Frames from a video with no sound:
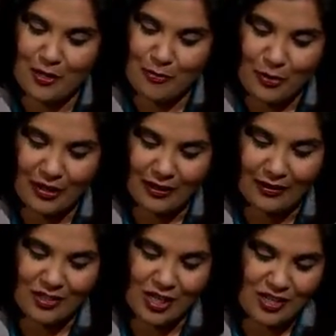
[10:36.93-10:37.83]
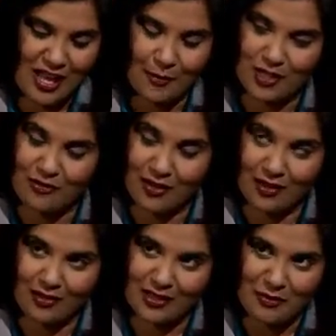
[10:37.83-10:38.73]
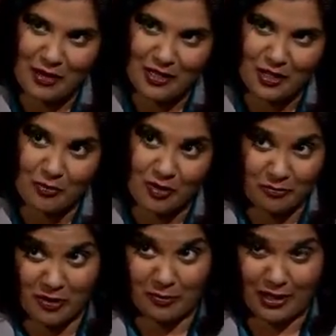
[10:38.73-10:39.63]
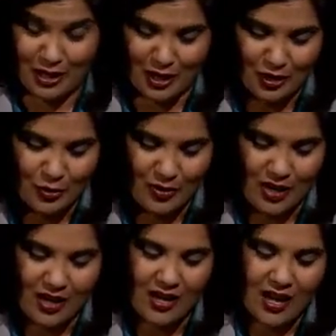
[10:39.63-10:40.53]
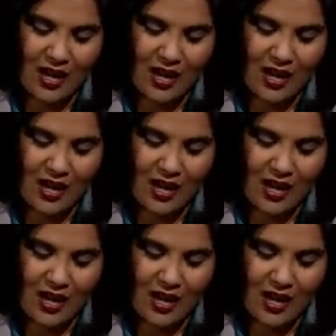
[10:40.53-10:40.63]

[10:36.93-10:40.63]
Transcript: putting, changing the atmosphere in space to put people like you and I